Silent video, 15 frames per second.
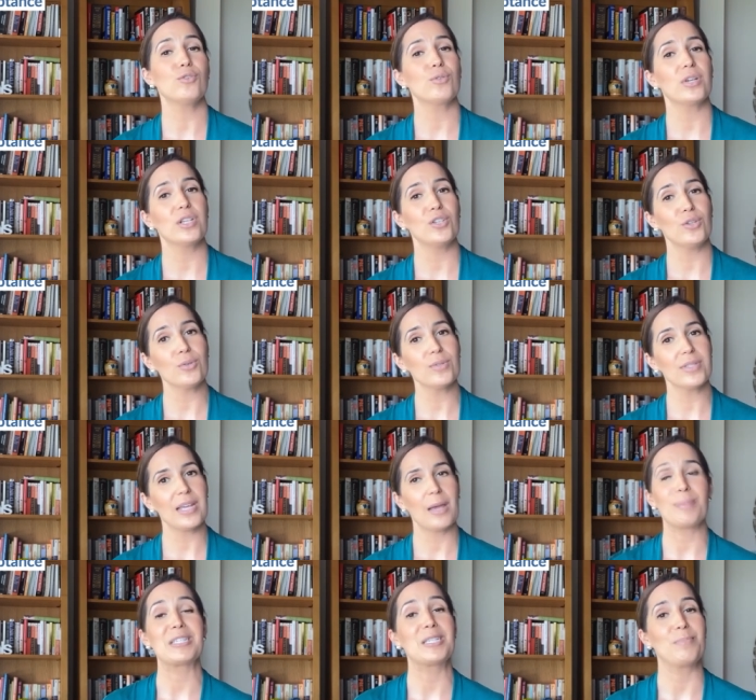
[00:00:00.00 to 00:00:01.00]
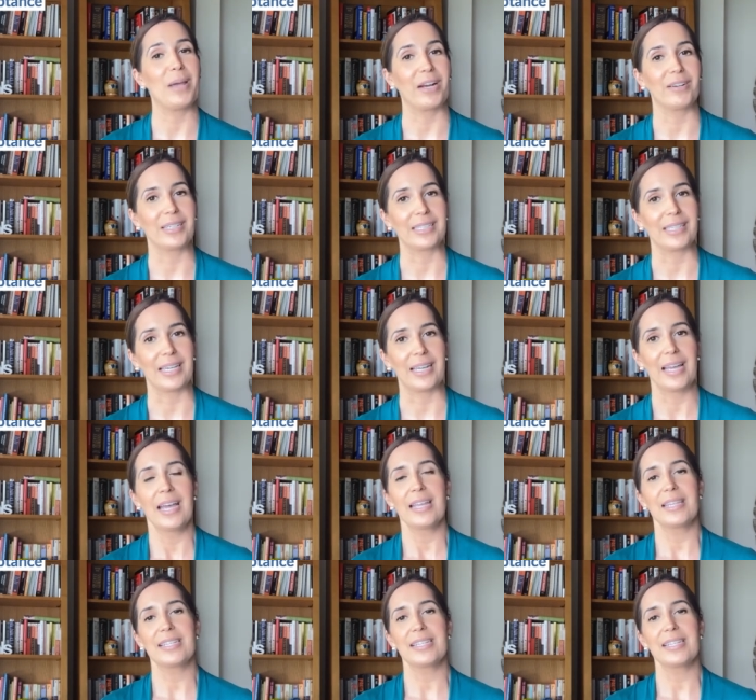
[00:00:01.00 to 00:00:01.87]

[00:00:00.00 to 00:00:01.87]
you can use them sparingly.